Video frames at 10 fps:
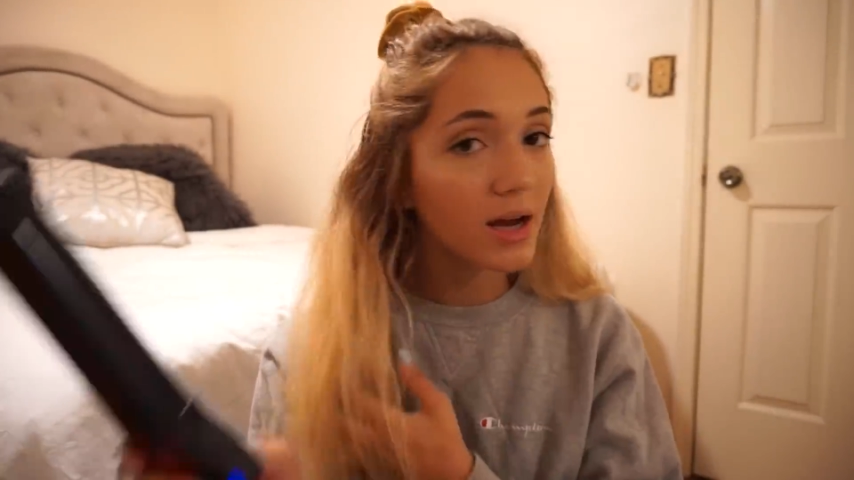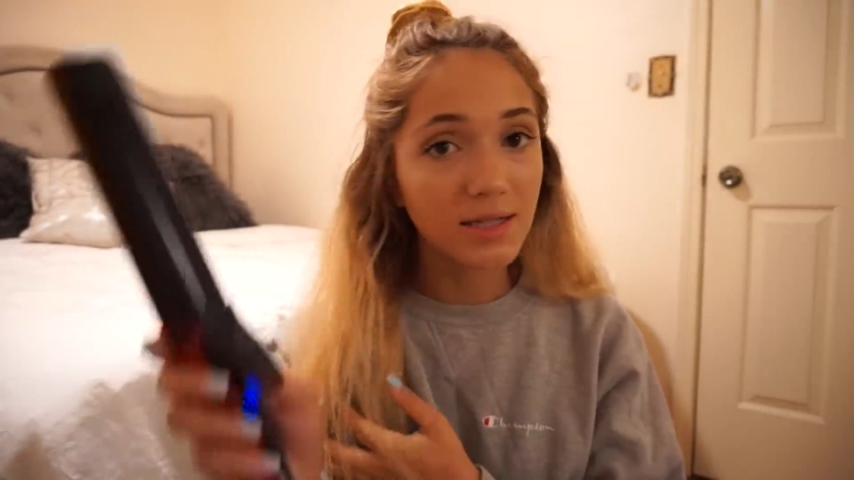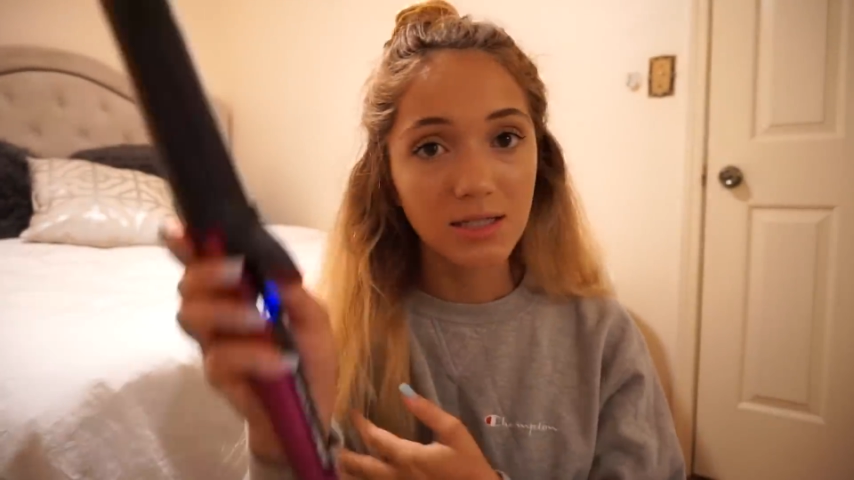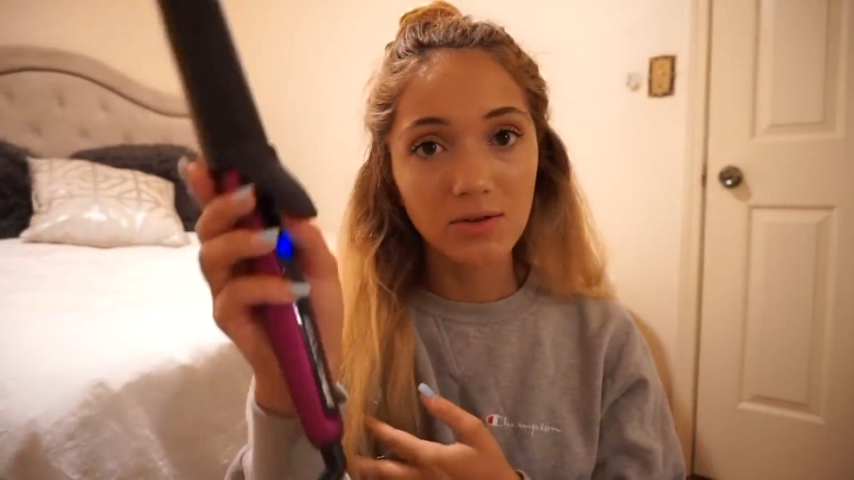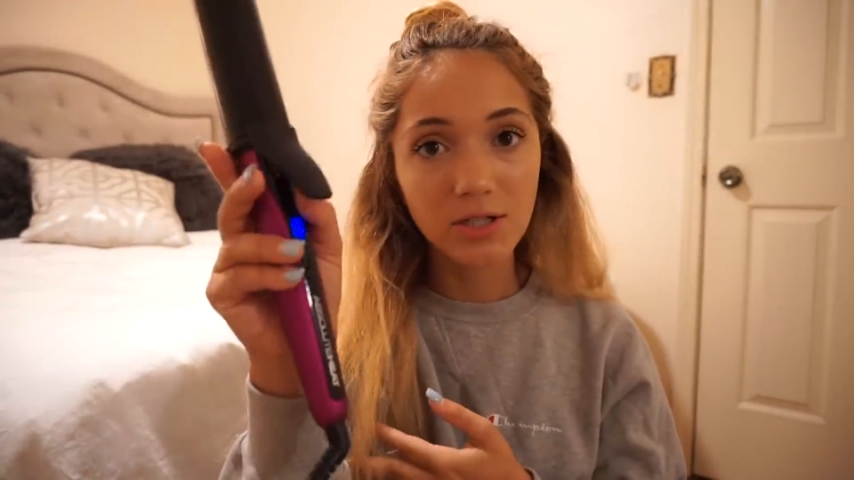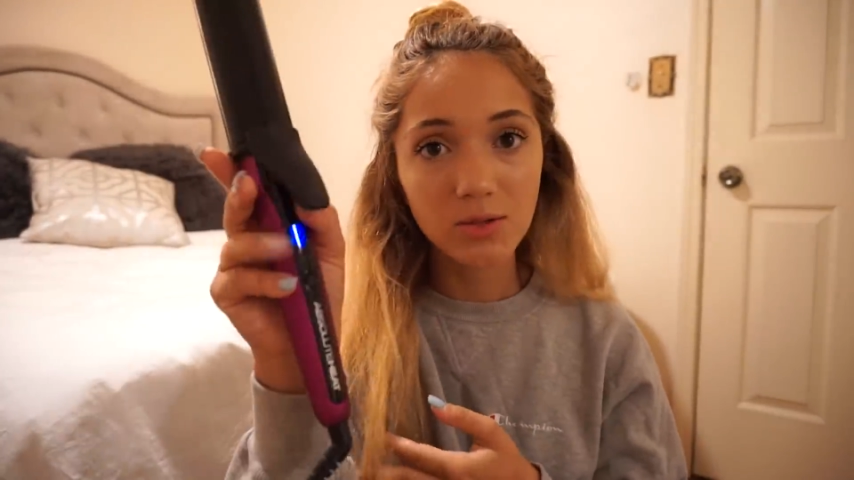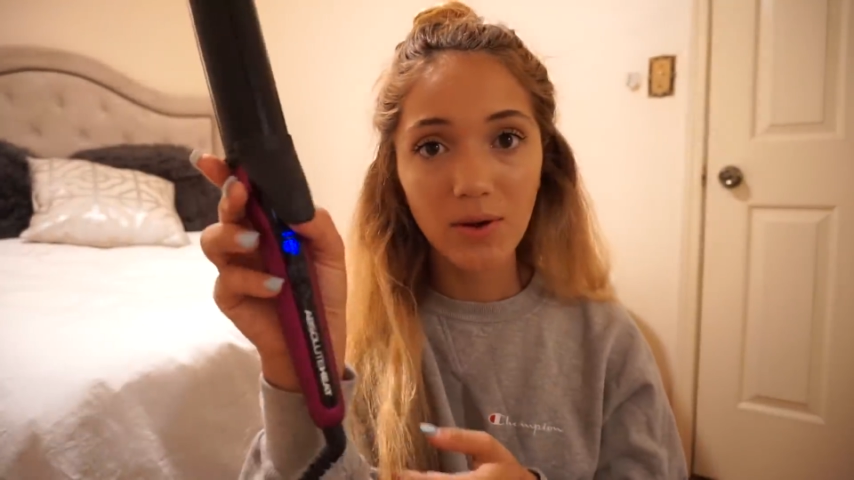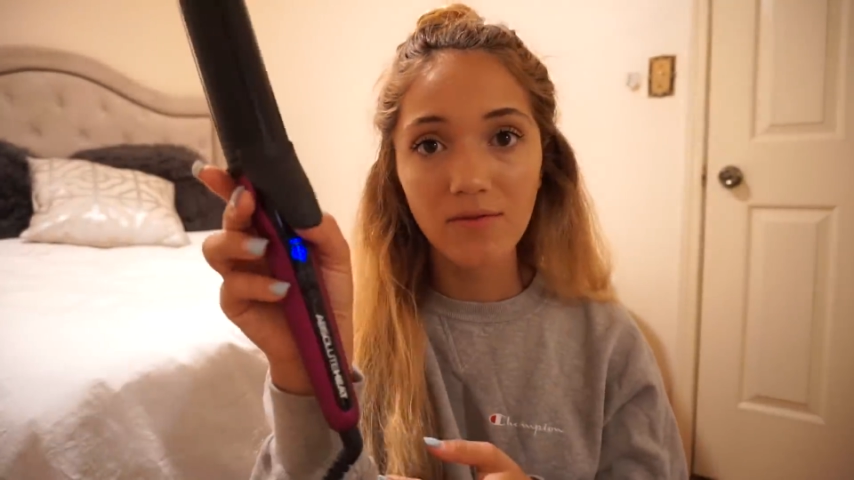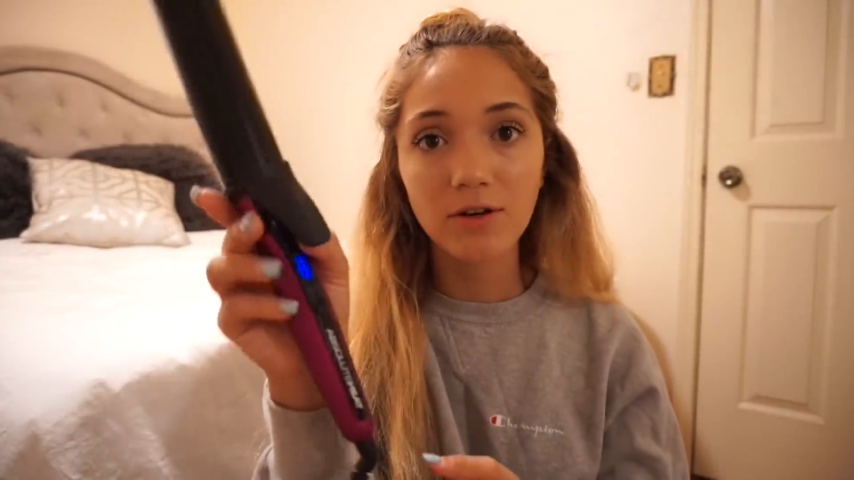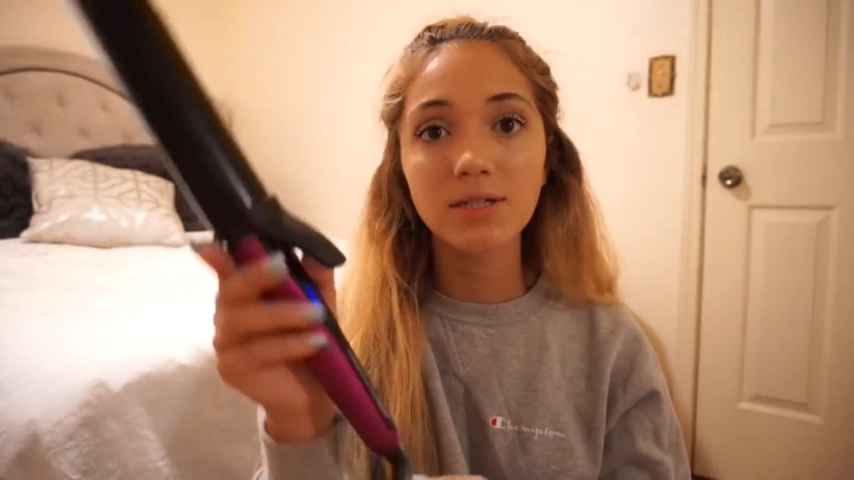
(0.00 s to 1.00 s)
and so I just
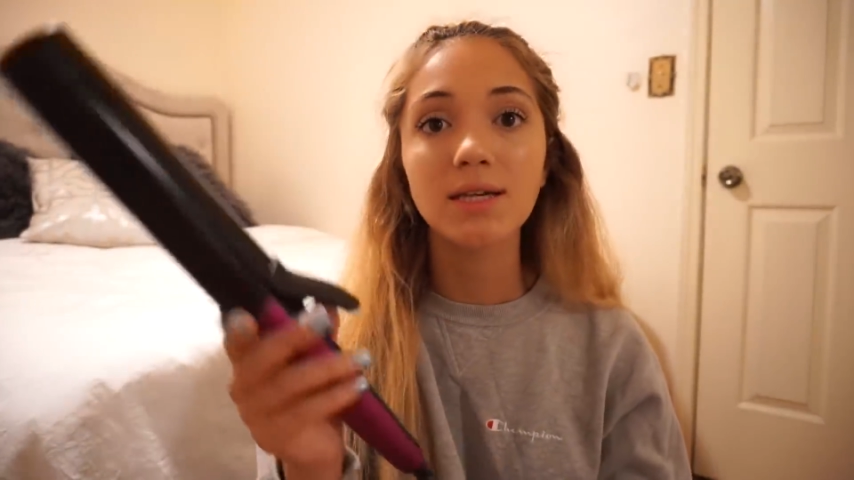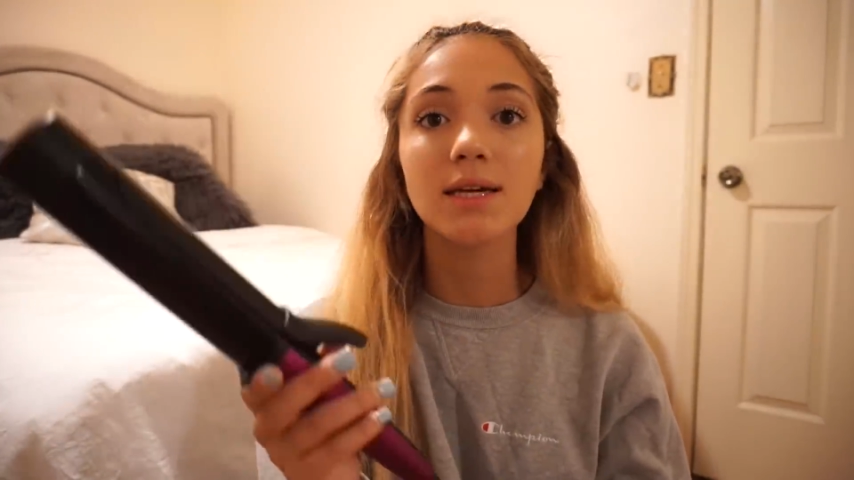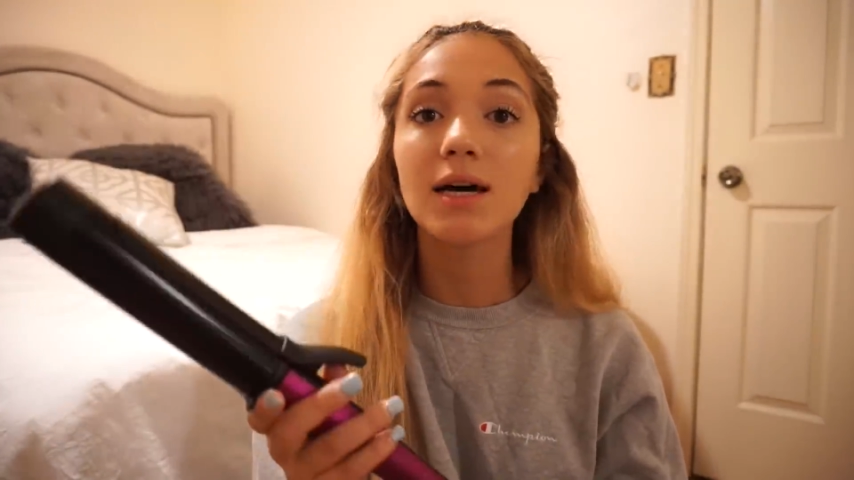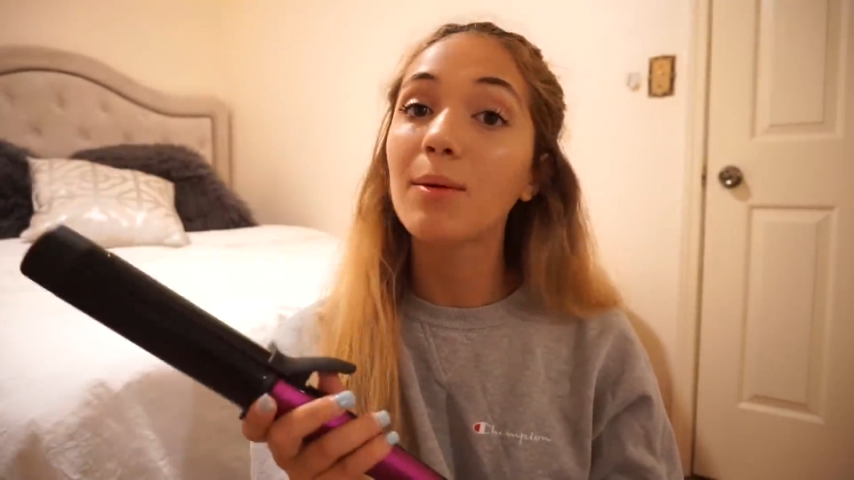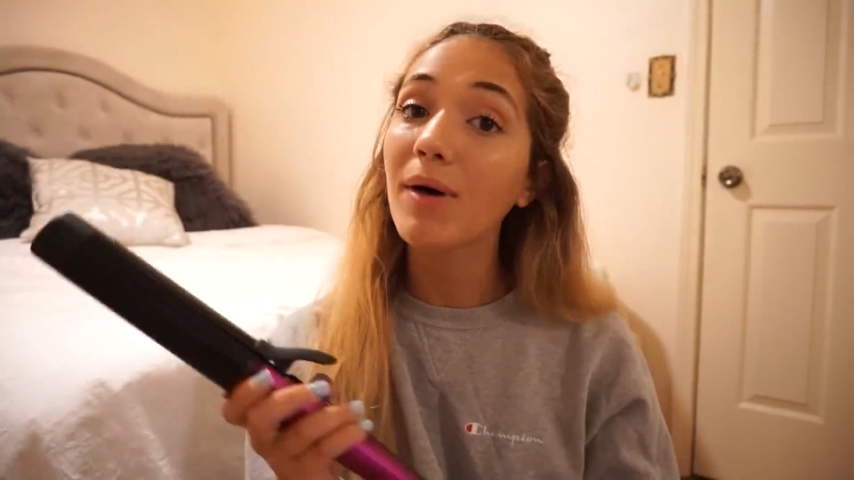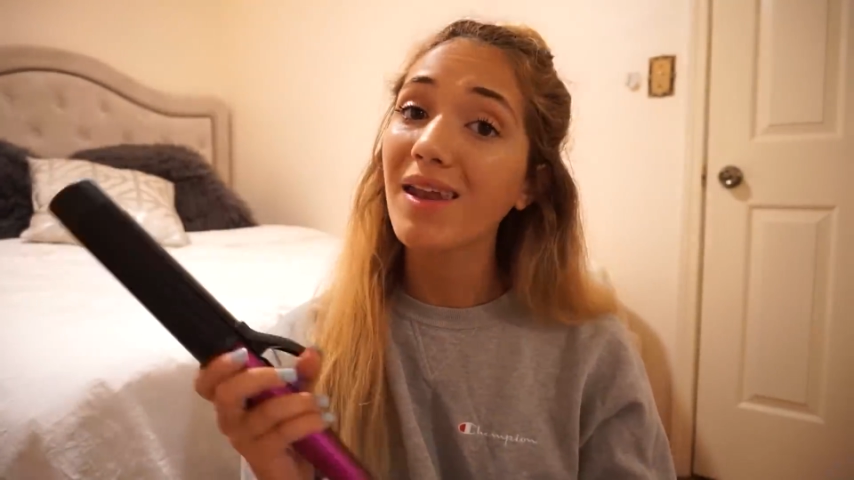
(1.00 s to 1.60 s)
wait for it to heat up,